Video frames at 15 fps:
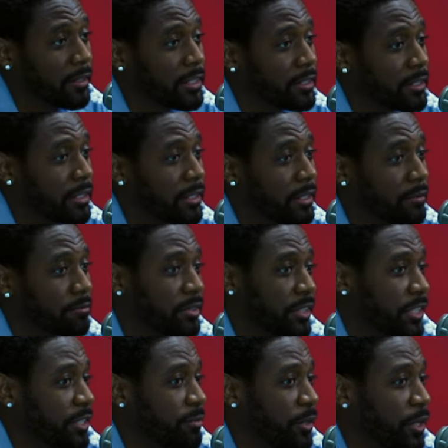this um, this
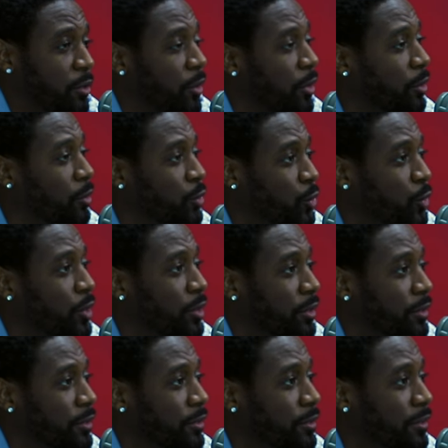just me going on tour.
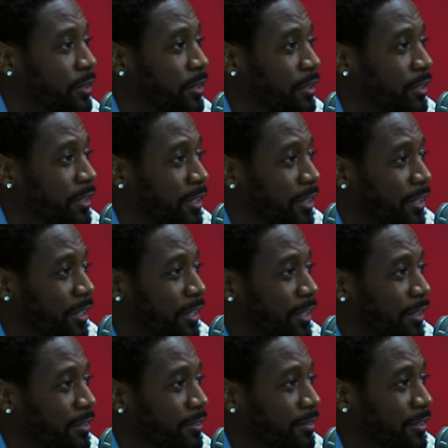Uh, okay.
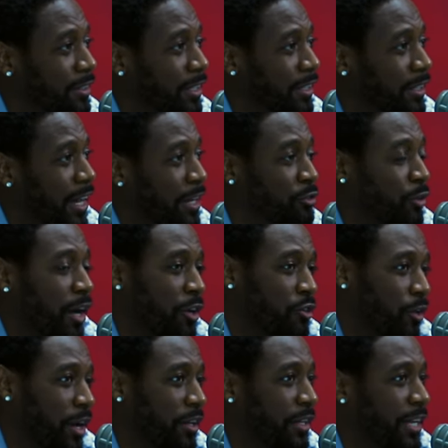Uh, yeah, I dropped I
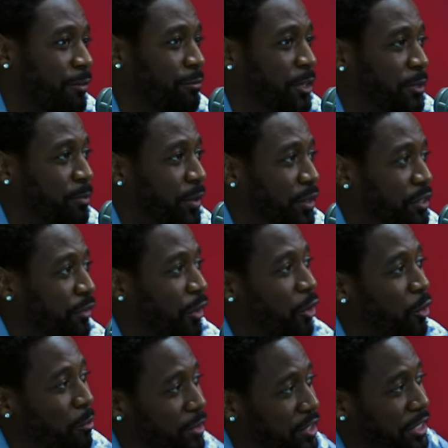dropped the Netflix special
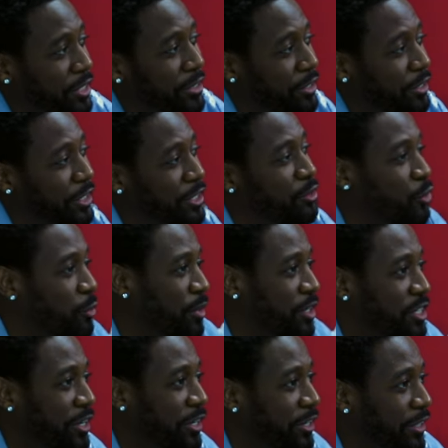old material, this yeah. new
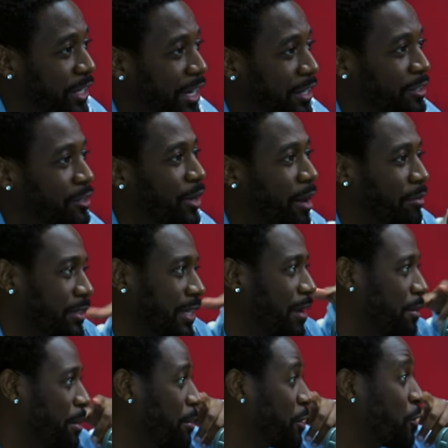material now. So I was
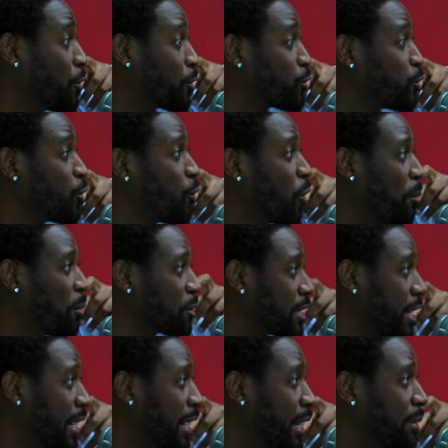like, man, let me go on tour one more
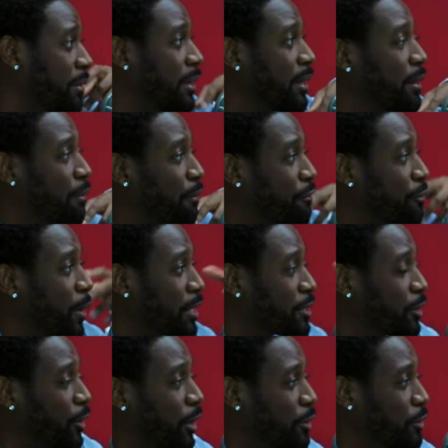time before I
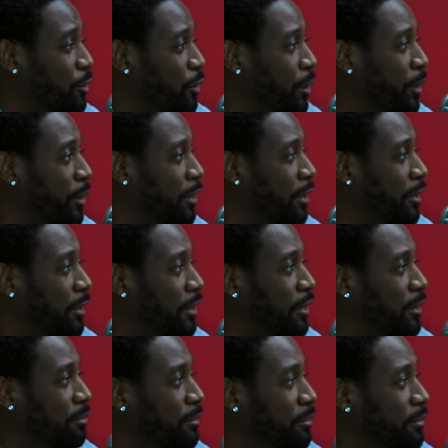start doing
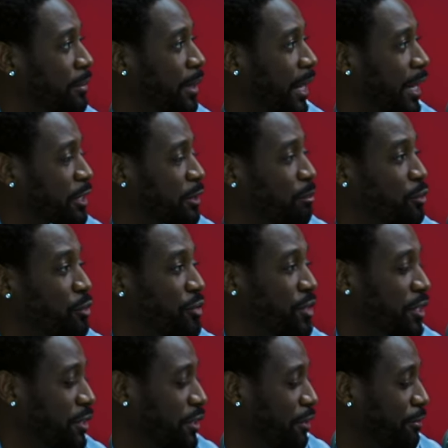um I got some
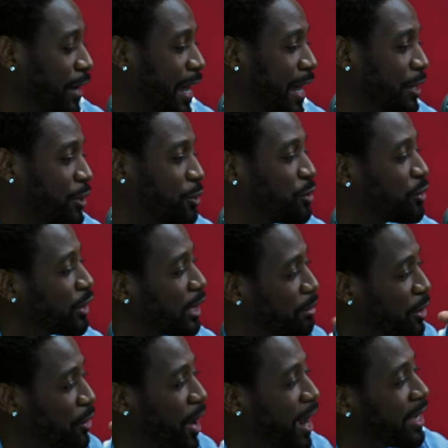movies and stuff I got to do. So let
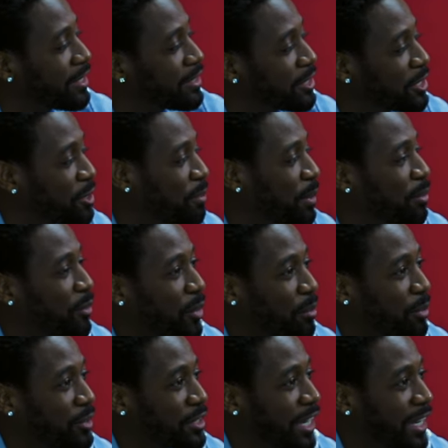me go out here and touch the people
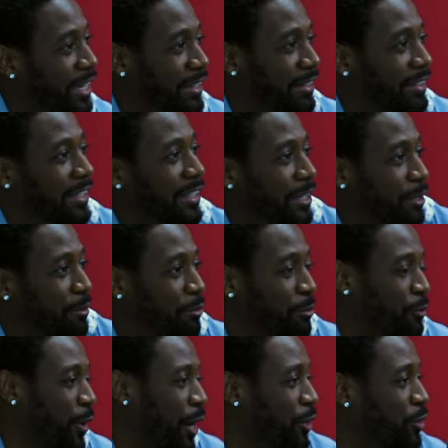one more time. Yeah.
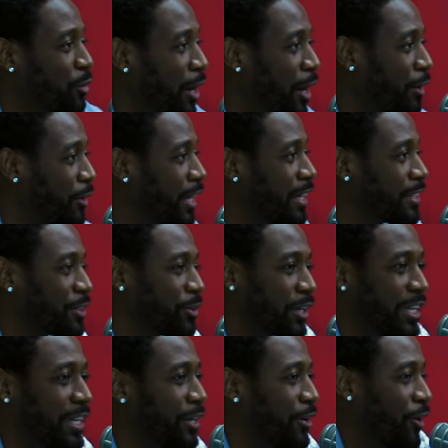Before I do all that. So the
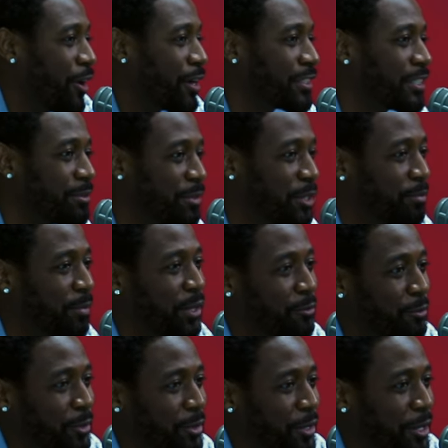King of Hearts, just me speaking from the